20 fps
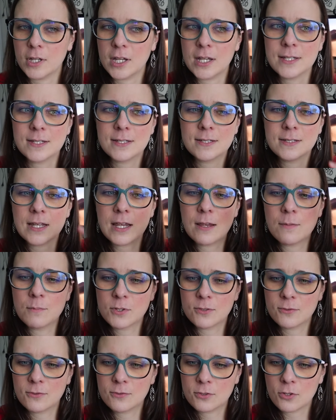It
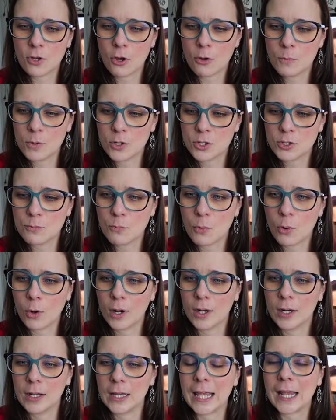seems so much
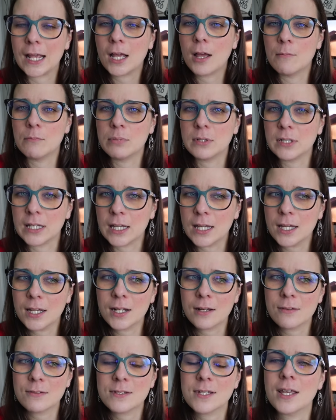more like complete.
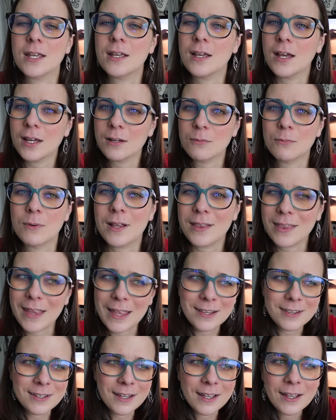And I was like, God, what?
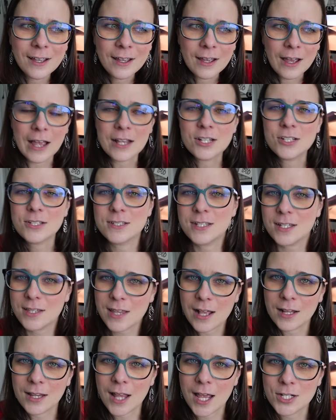Like, I just did
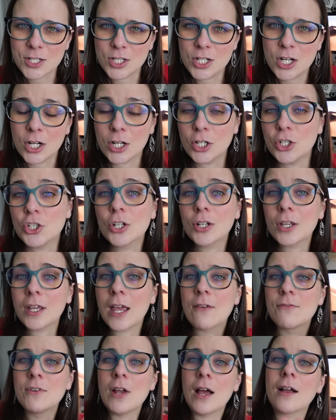that last year. I surely
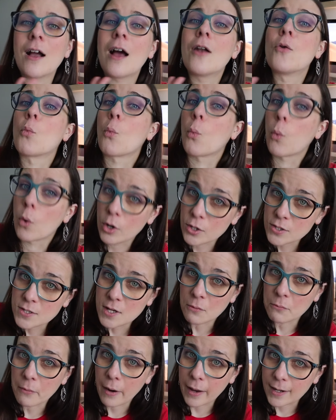have not gotten worse
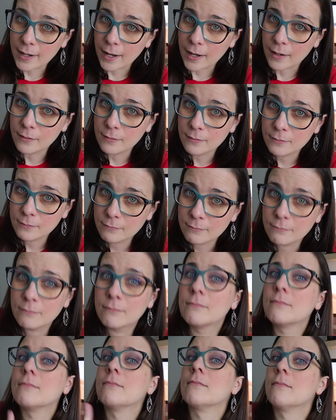at writing
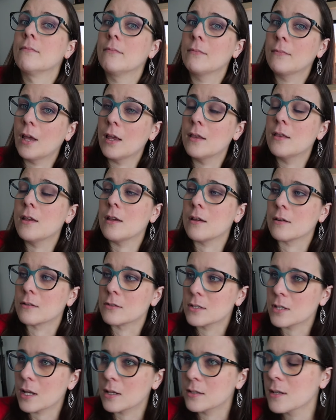in the year
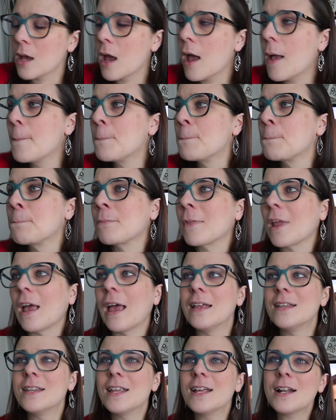since.
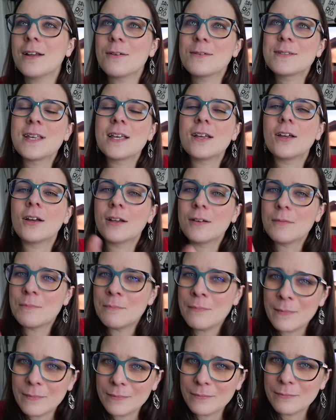And then I was like,
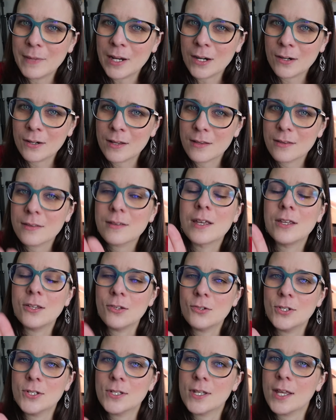Meredith, can
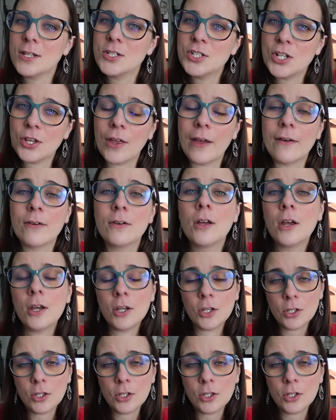you just like chill out?